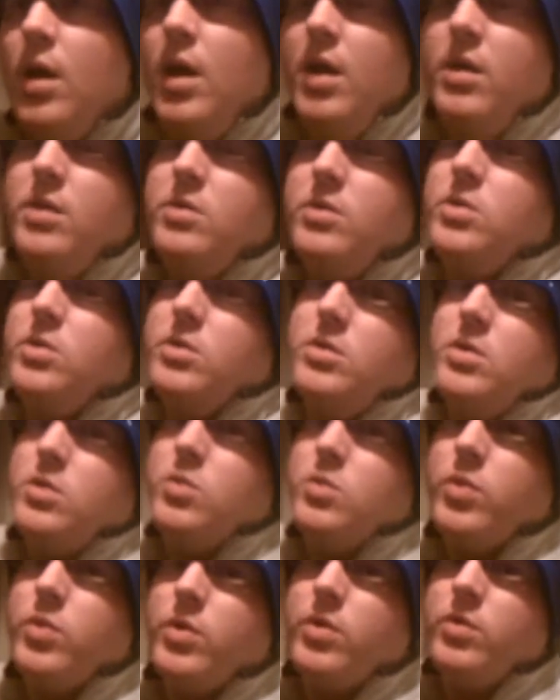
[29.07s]
but it's
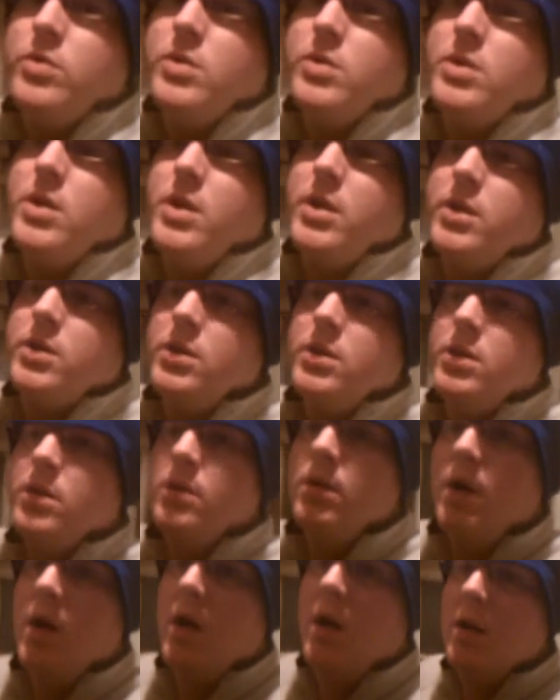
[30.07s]
just one of those things,
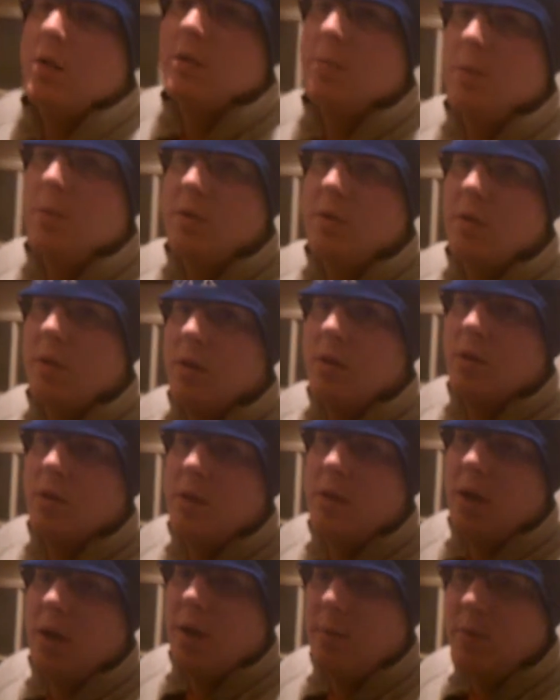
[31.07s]
uh, especially this
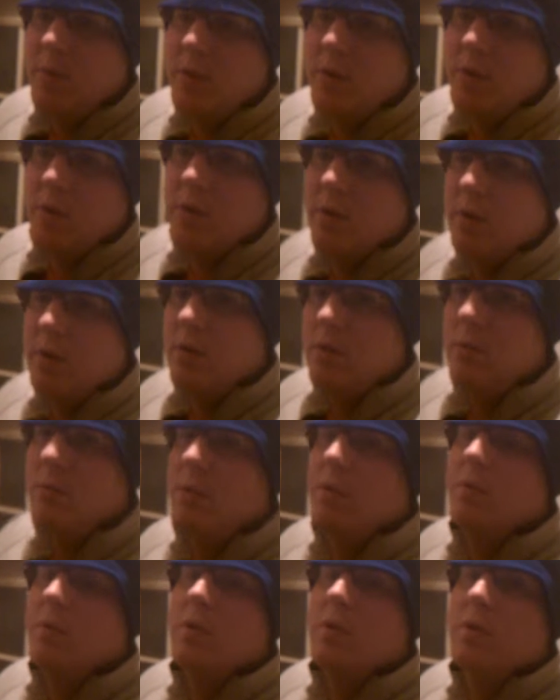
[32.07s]
time of year.
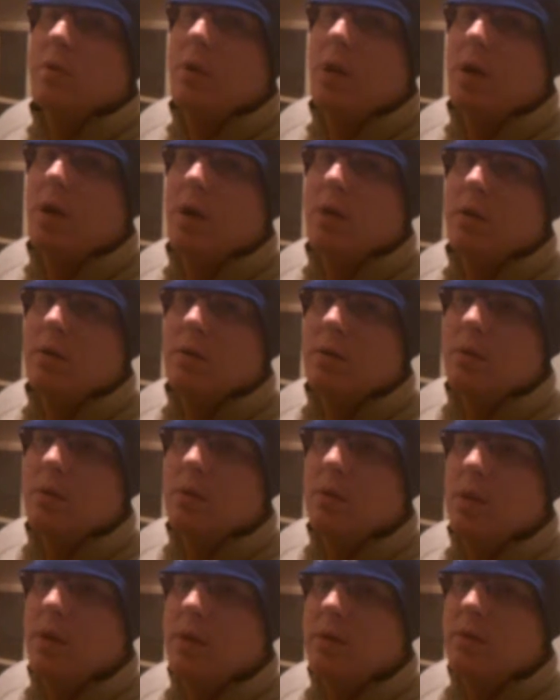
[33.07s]
People uh,
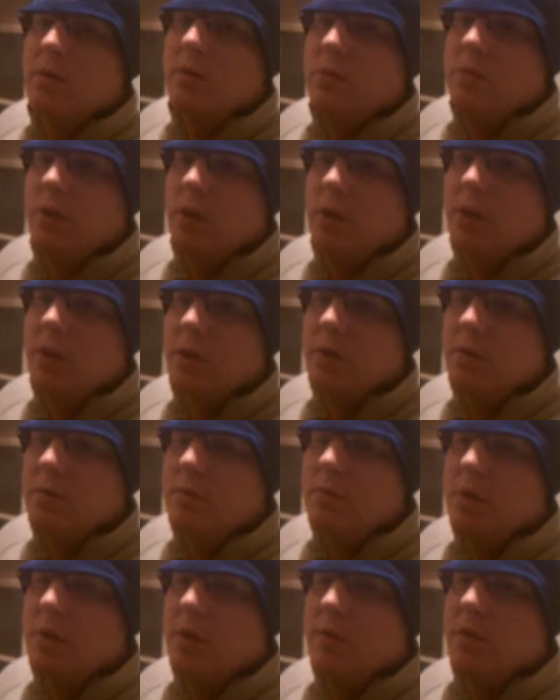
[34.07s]
like to uh,
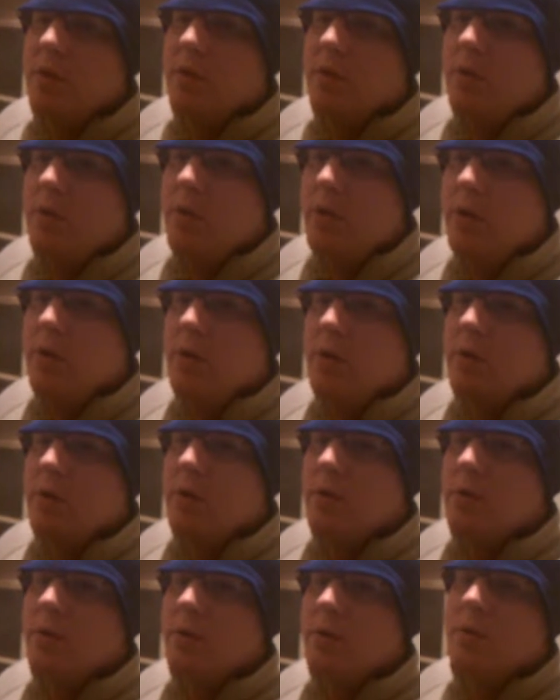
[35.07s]
get a little
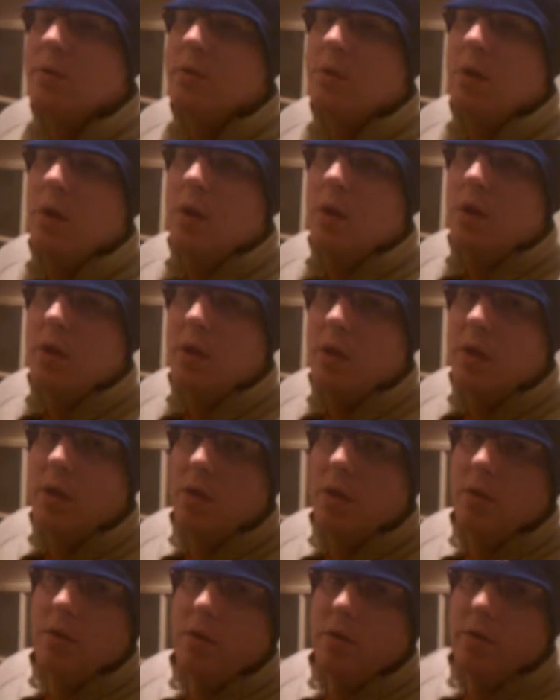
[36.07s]
here or
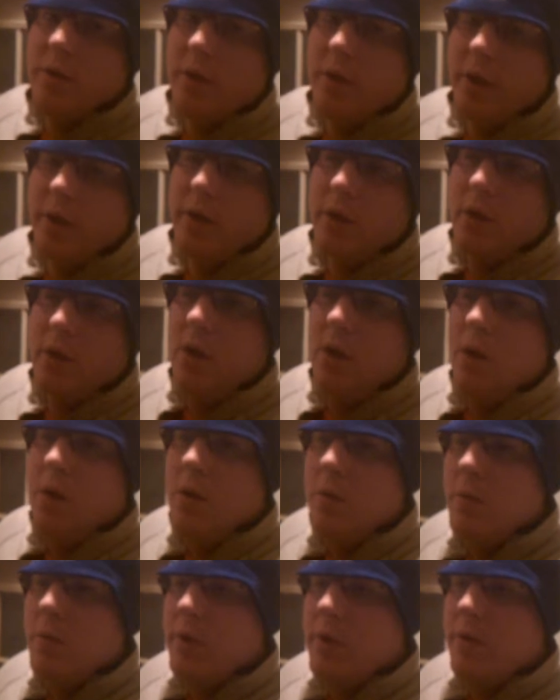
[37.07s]
get a little there.
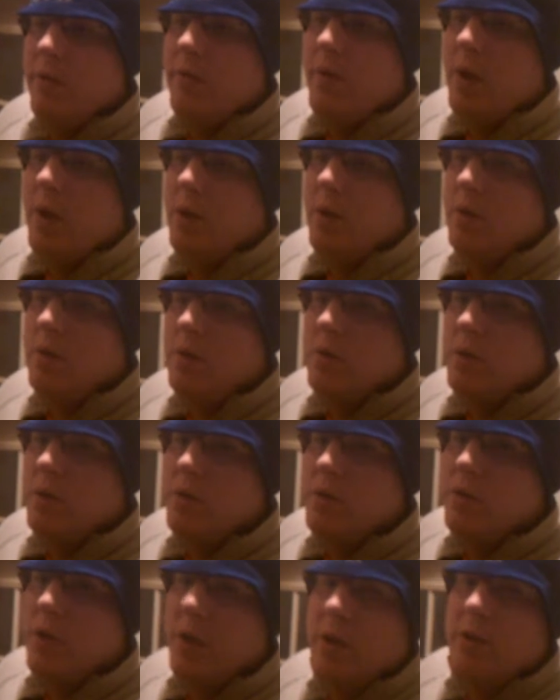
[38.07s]
If uh, you
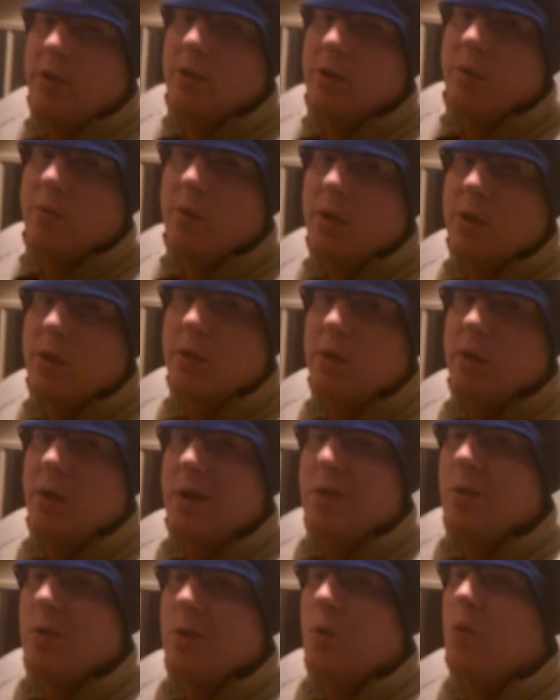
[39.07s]
can change something in the